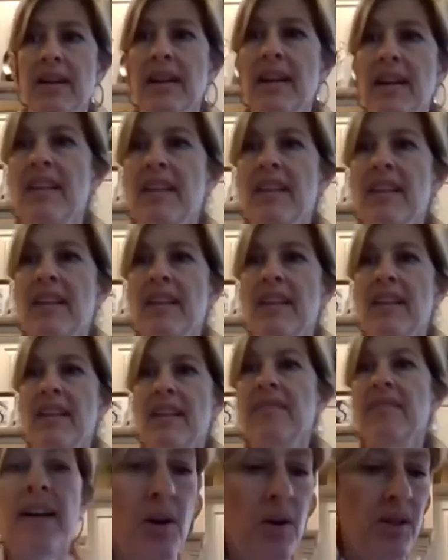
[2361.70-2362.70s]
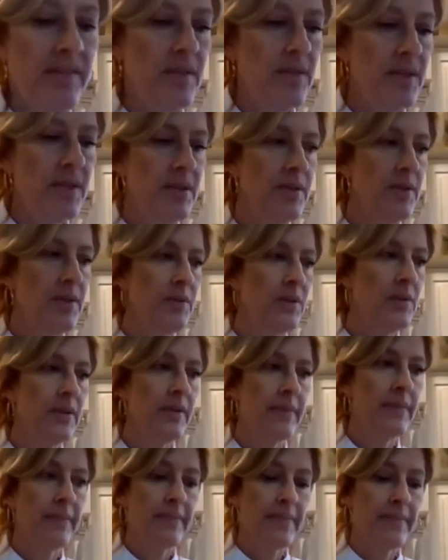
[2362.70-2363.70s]
I have my olive
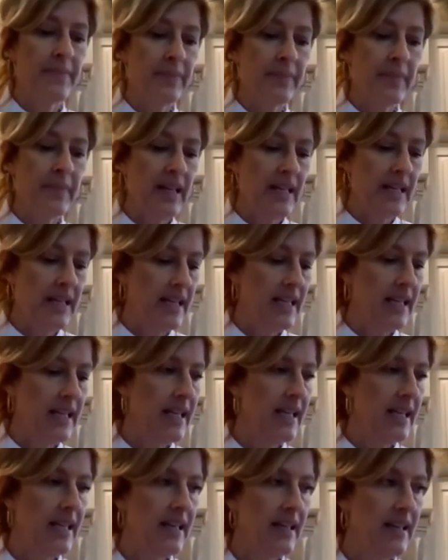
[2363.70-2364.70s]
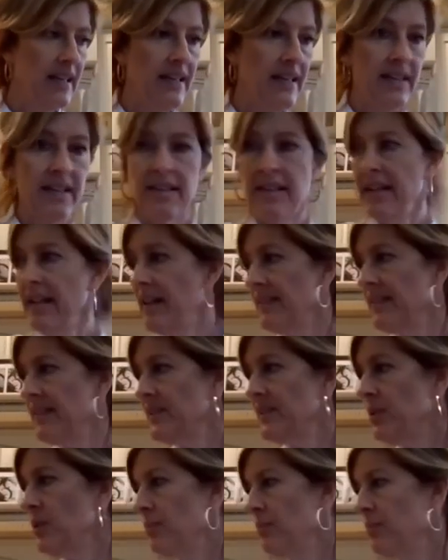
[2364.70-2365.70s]
oil. And I
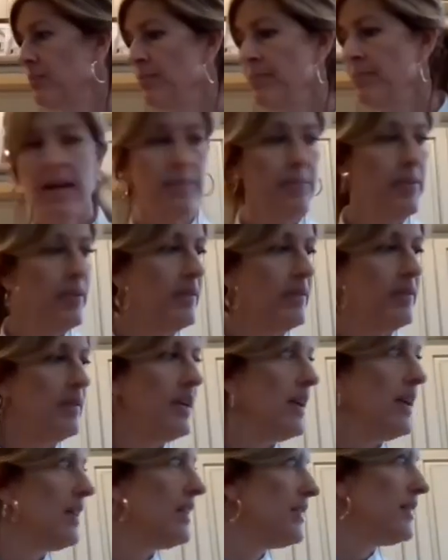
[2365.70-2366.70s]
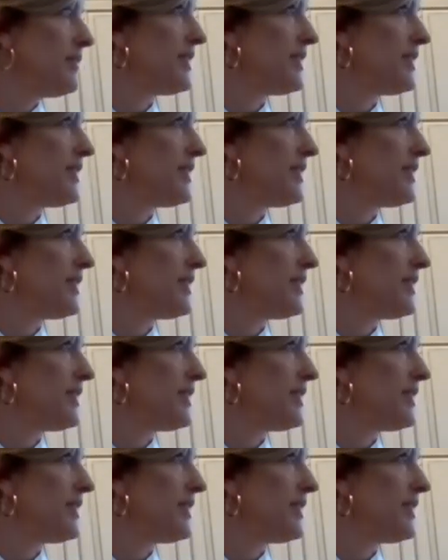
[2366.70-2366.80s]
have salt and pepper. Let